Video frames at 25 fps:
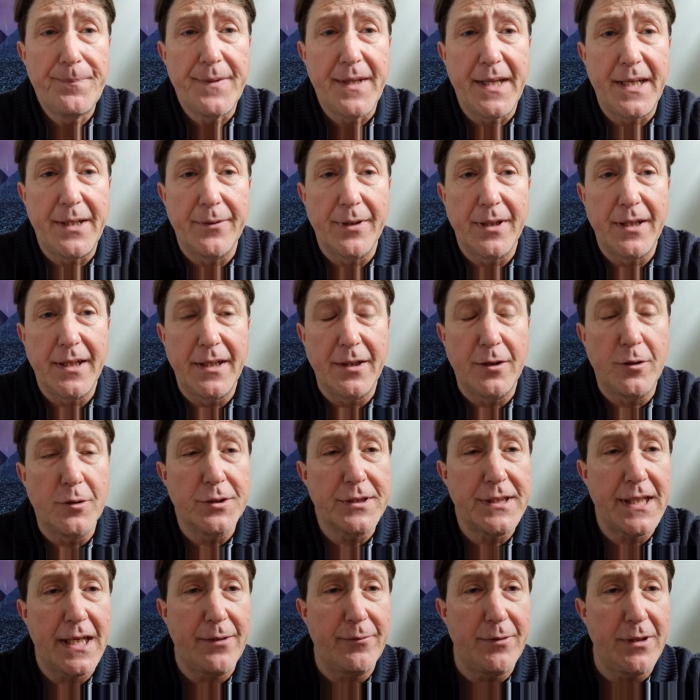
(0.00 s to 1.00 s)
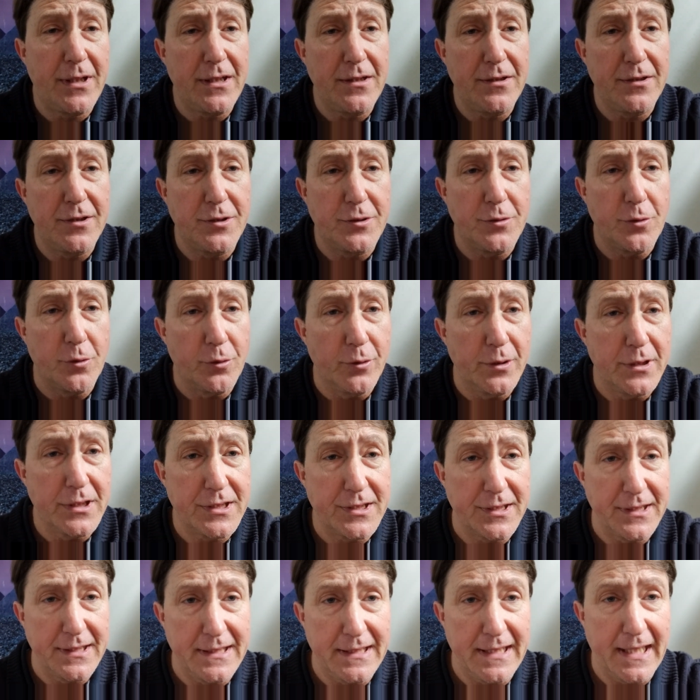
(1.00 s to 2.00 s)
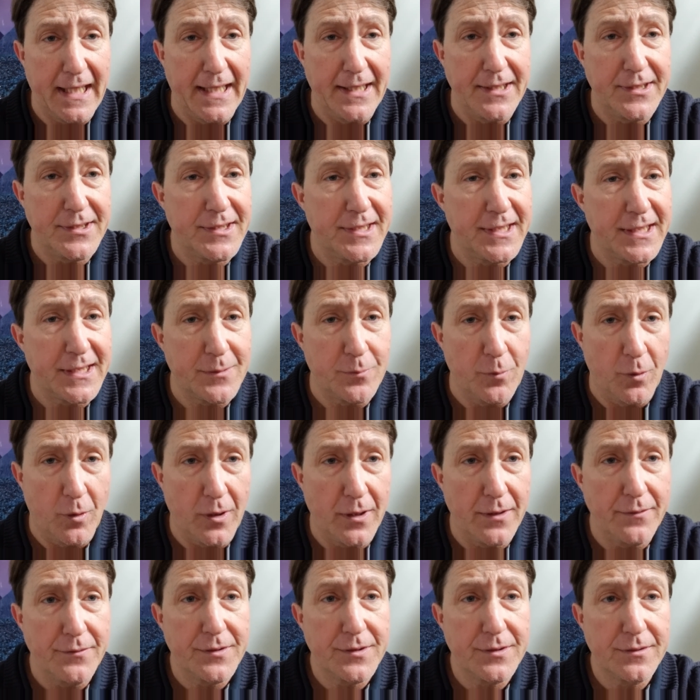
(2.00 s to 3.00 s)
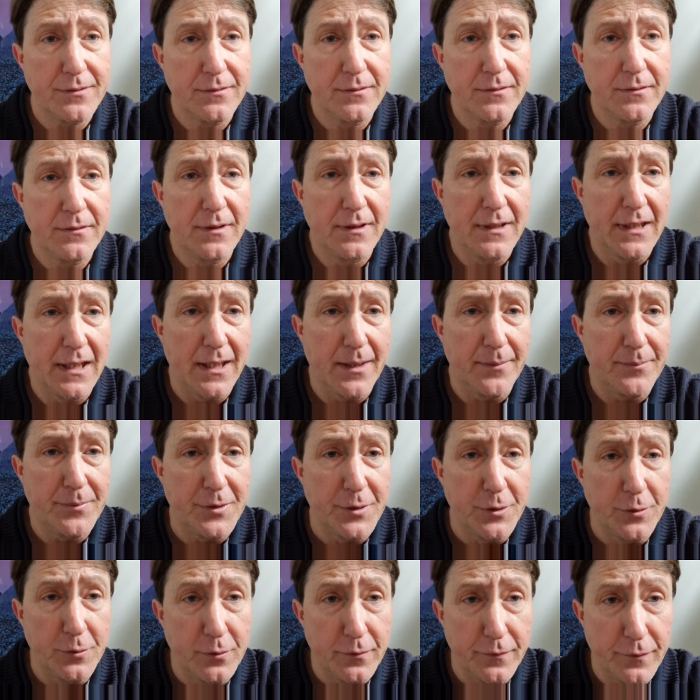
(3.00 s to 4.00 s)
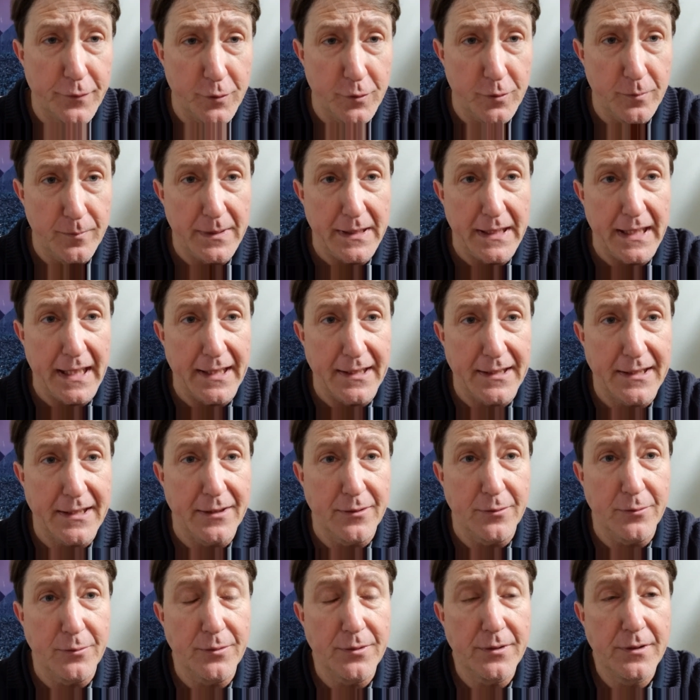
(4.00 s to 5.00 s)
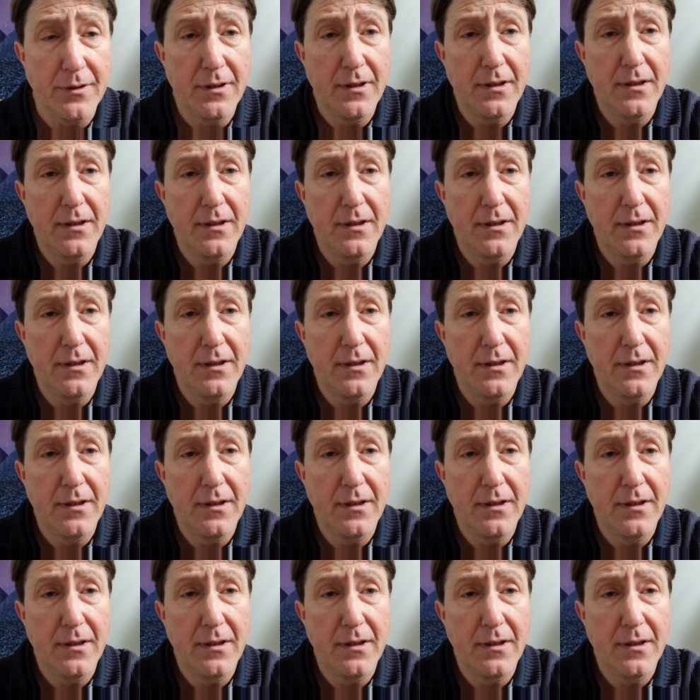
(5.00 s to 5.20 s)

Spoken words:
Anyway, and of course, Henry notoriously had six wives, two of whom he had killed.